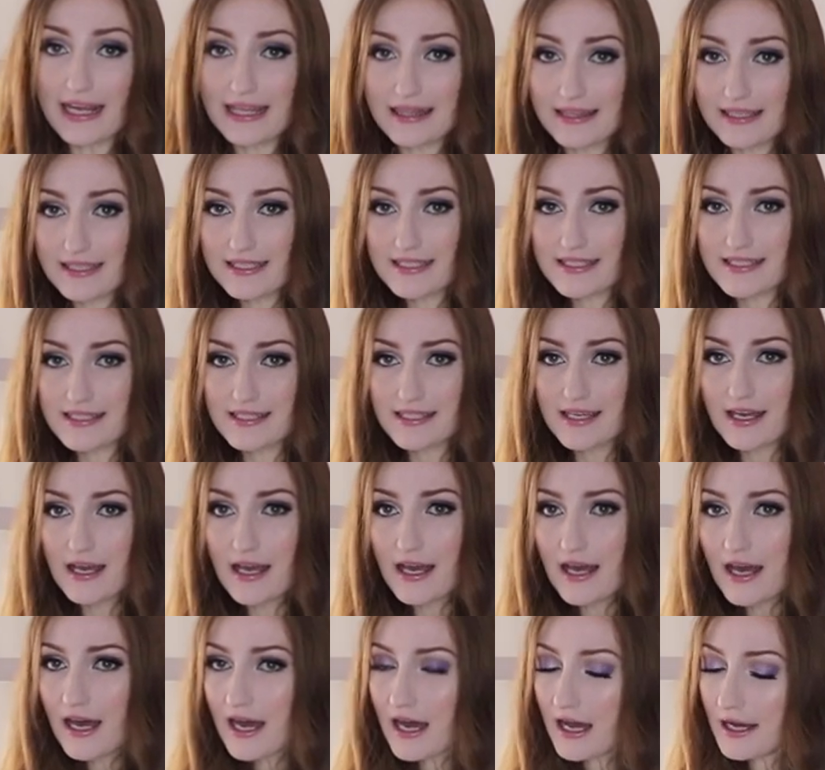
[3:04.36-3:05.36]
like this,
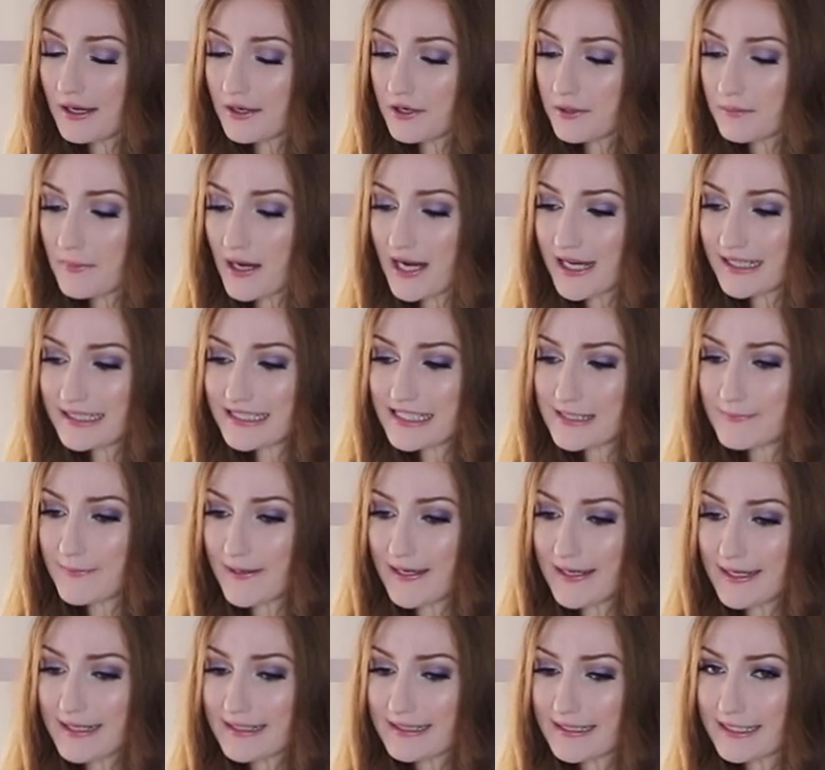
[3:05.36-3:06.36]
I don't mind
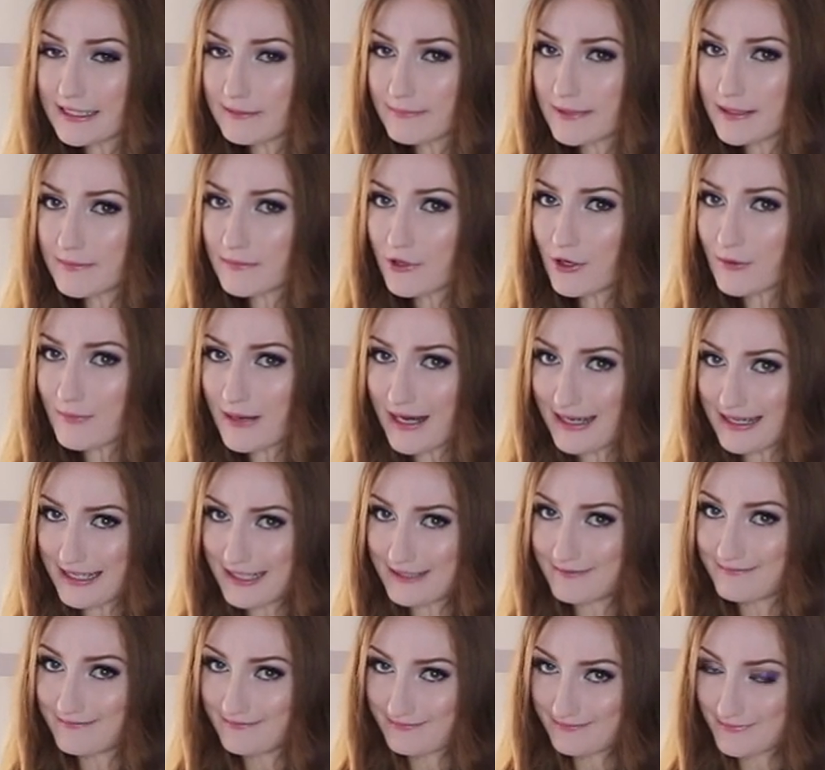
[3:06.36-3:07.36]
spending a little bit more money.
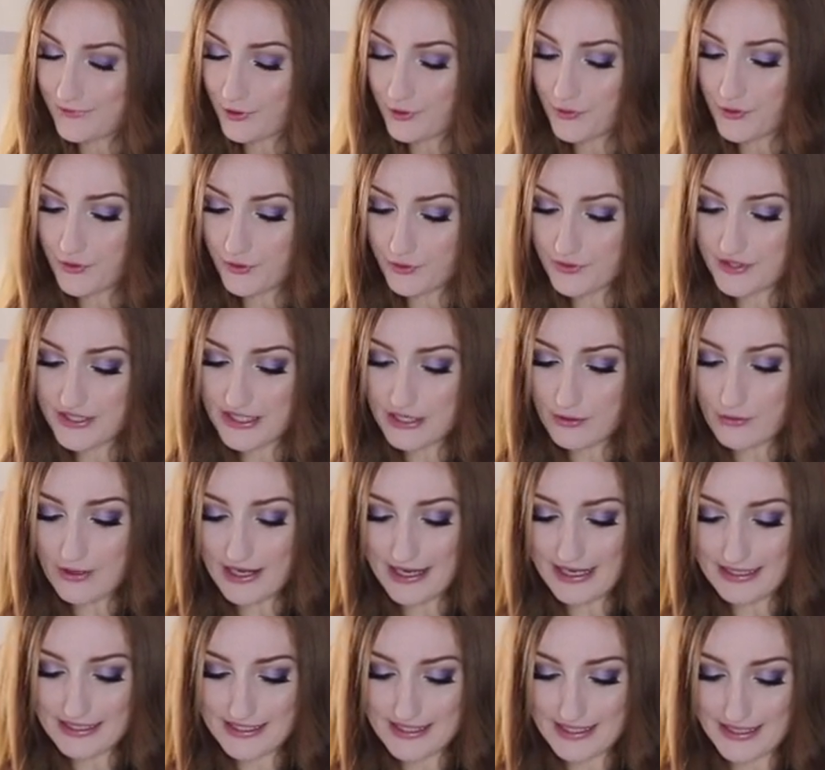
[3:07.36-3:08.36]
You'll, you'll see
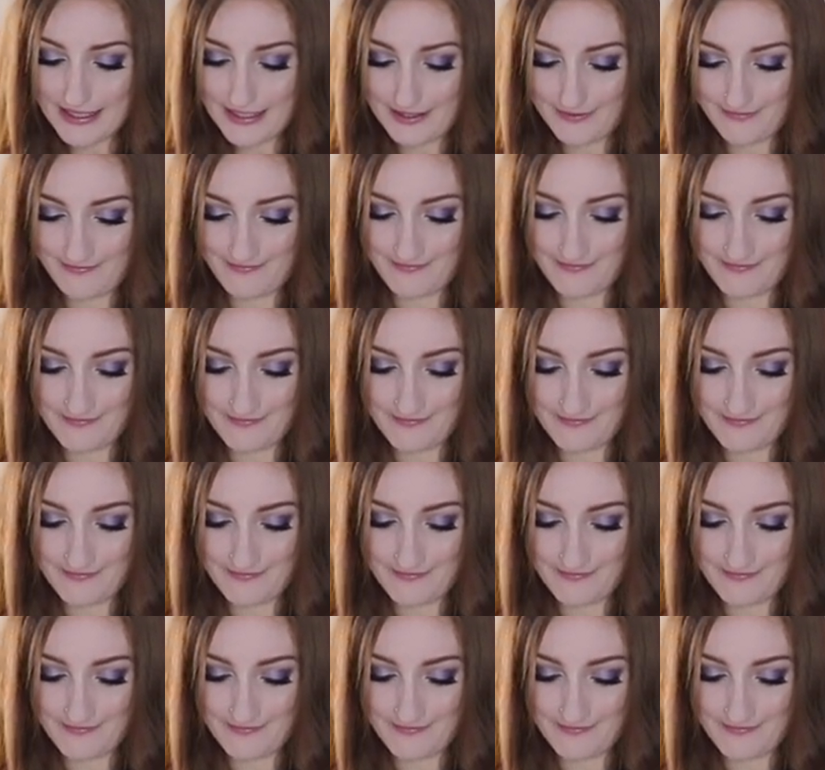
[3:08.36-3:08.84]
why in a second.